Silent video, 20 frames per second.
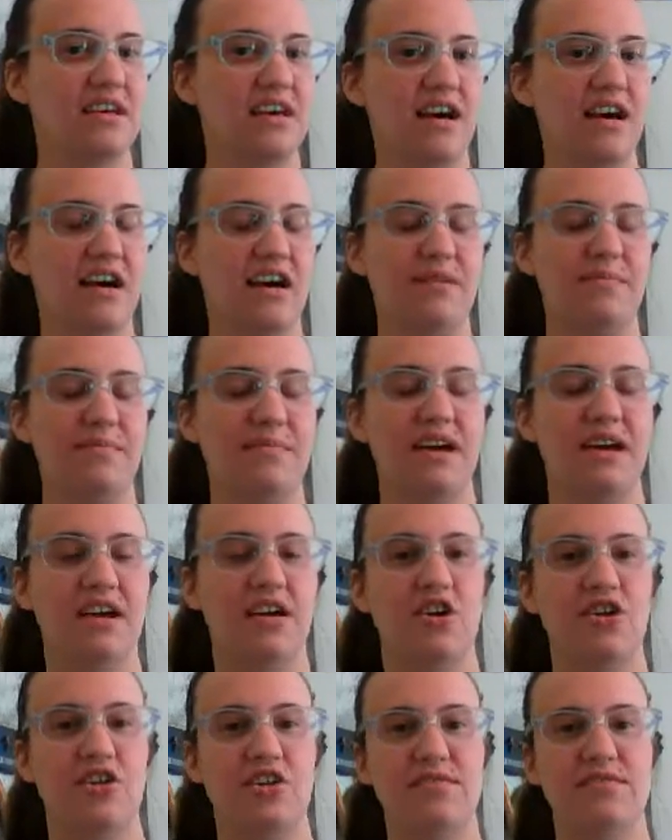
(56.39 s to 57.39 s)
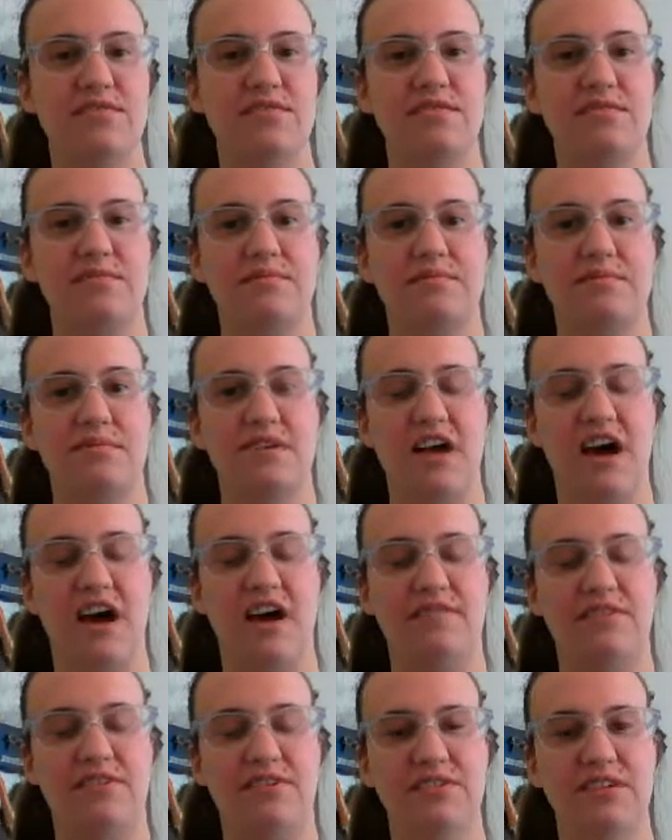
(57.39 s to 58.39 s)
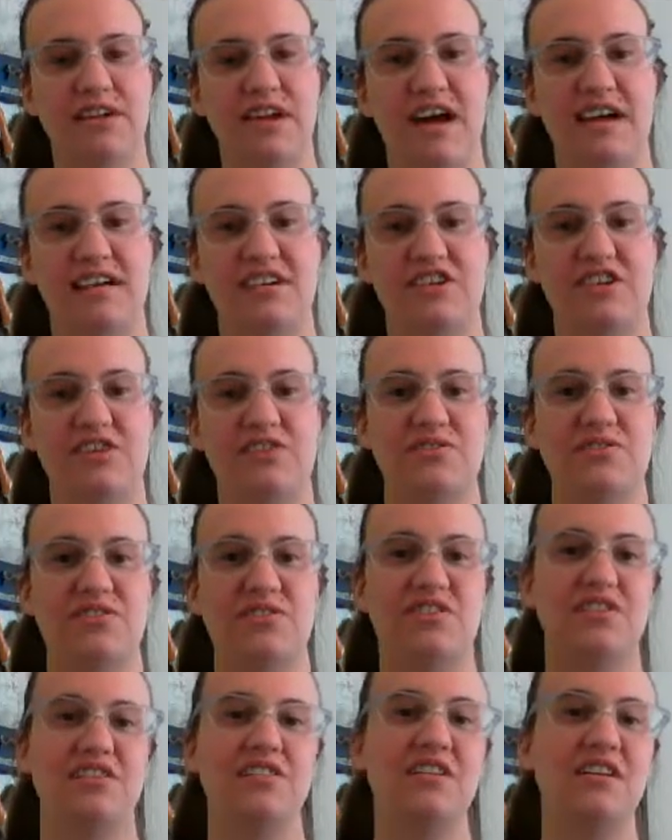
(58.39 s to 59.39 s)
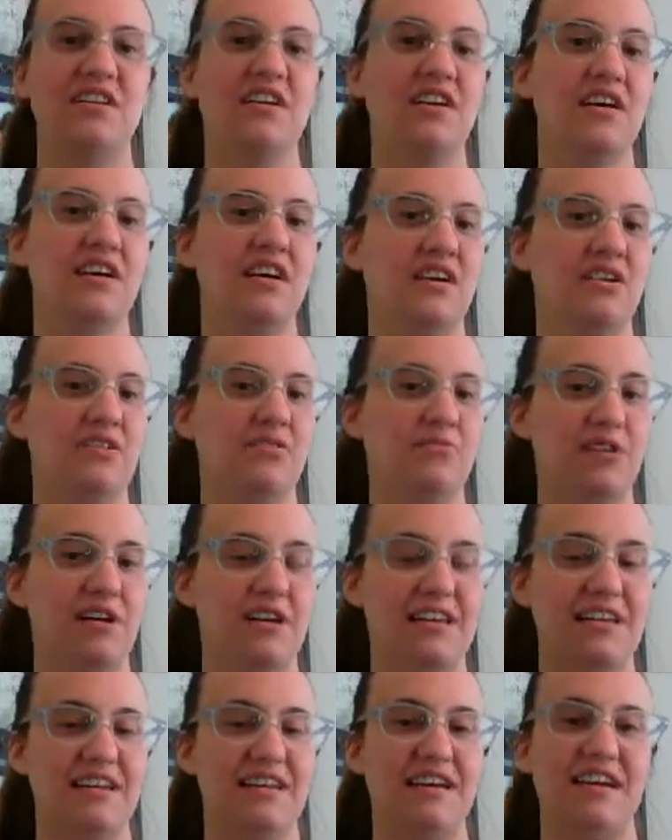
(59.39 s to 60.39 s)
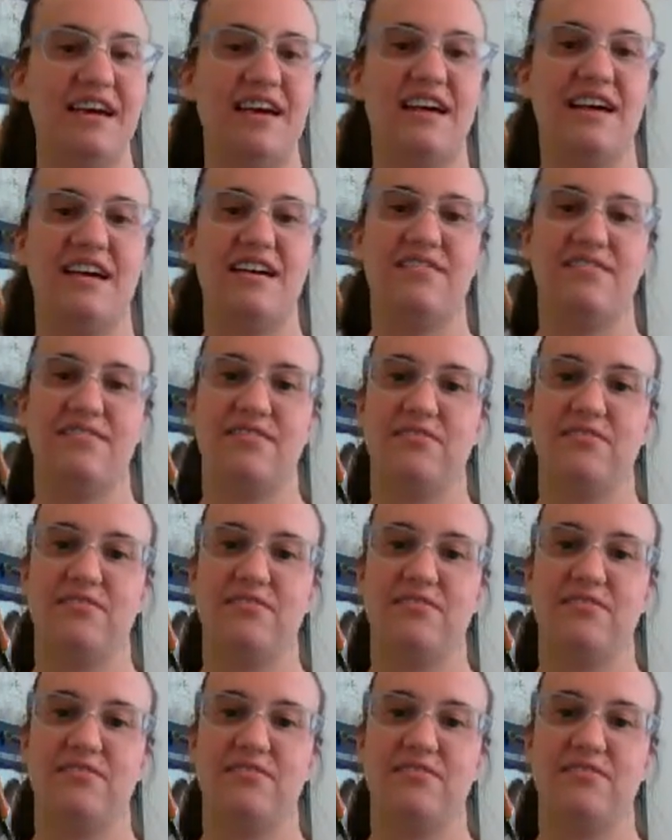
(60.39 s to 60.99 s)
Her novel that I chose to read and I have